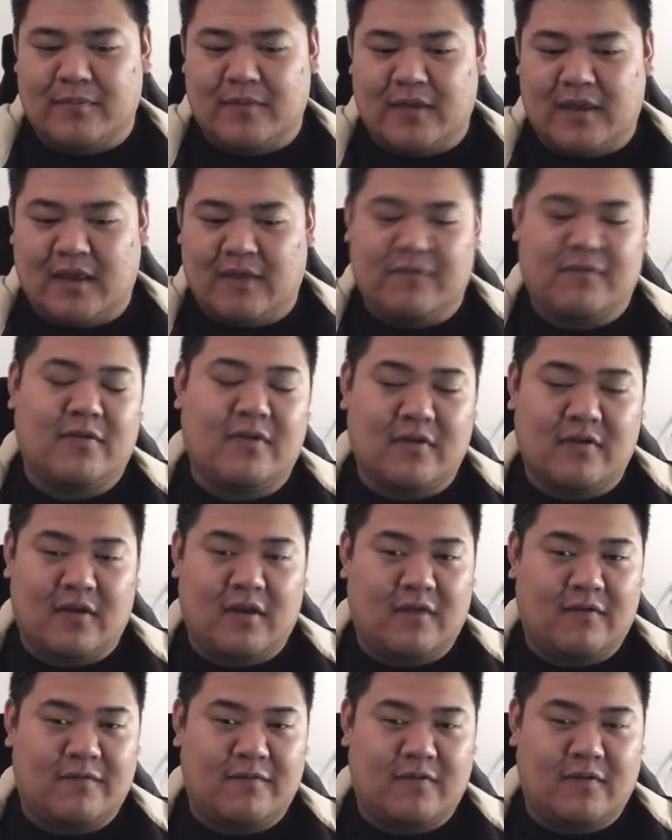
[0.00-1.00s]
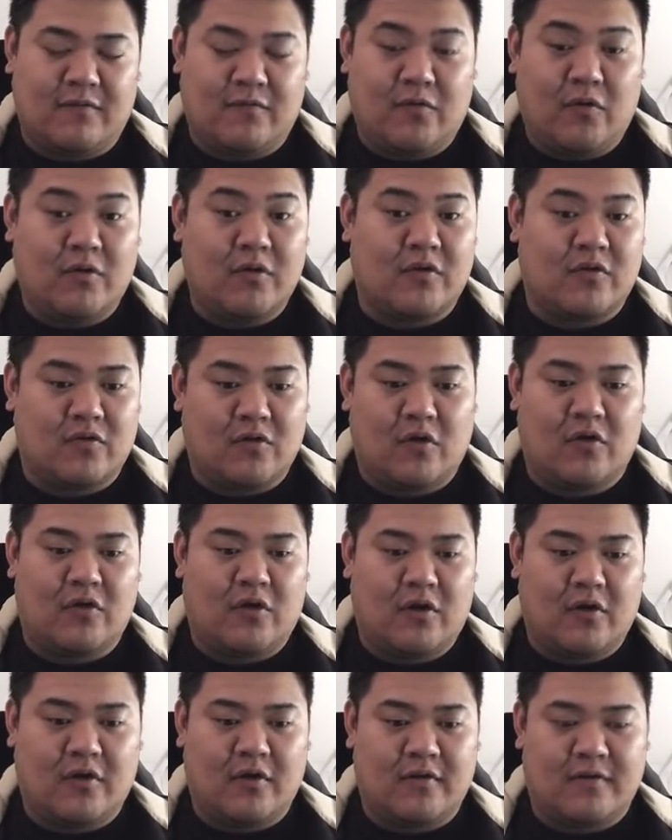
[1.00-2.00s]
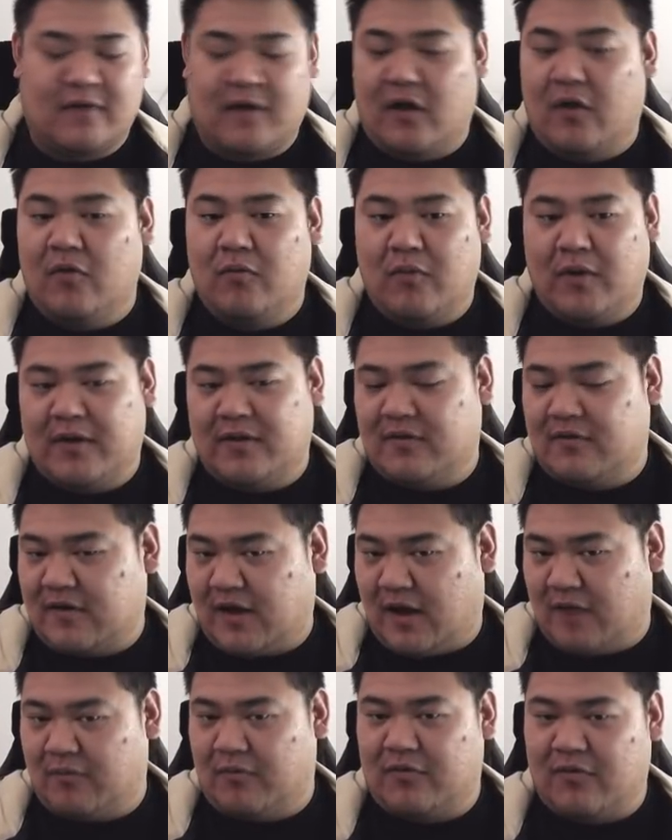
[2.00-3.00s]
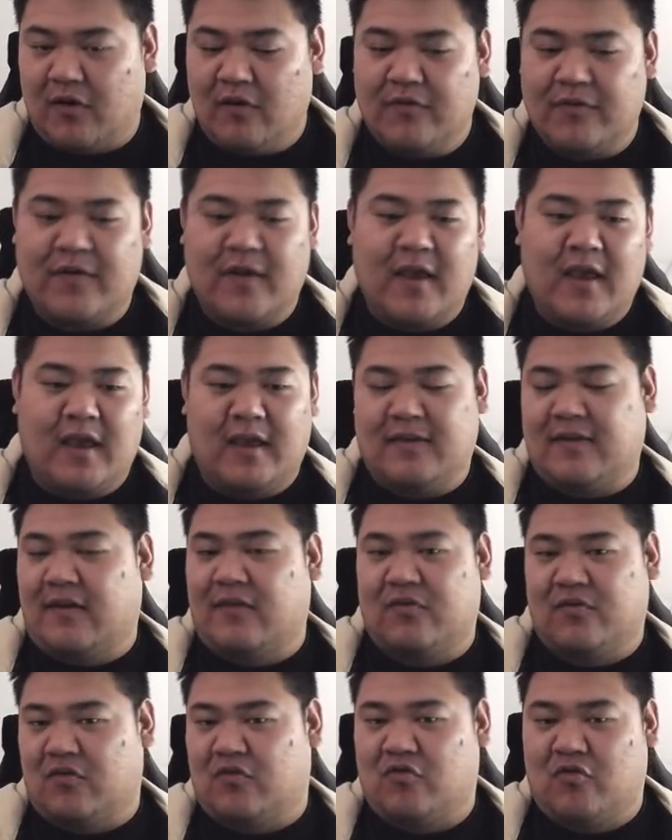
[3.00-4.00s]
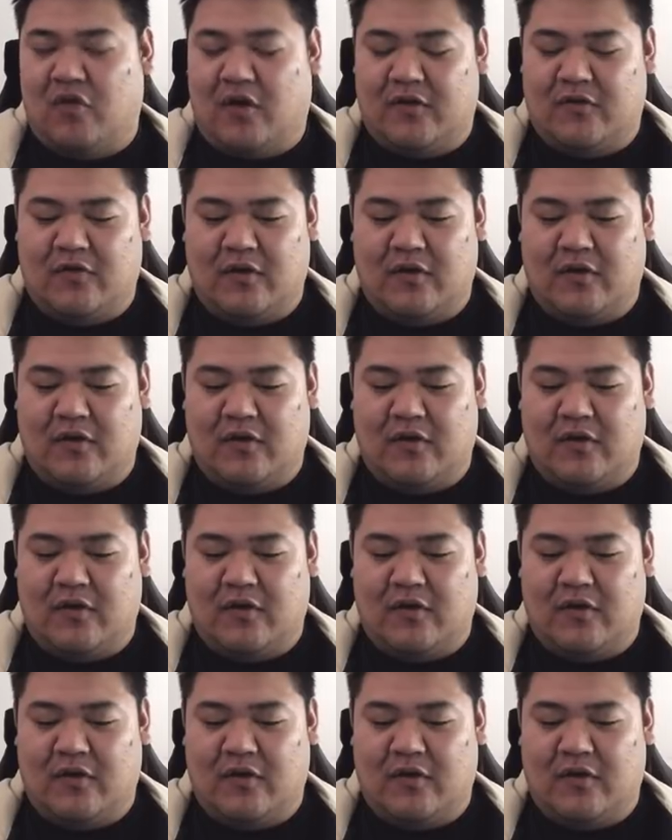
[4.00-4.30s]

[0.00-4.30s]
if the forward is no longer dull when this card resolves, it doesn't destroy it.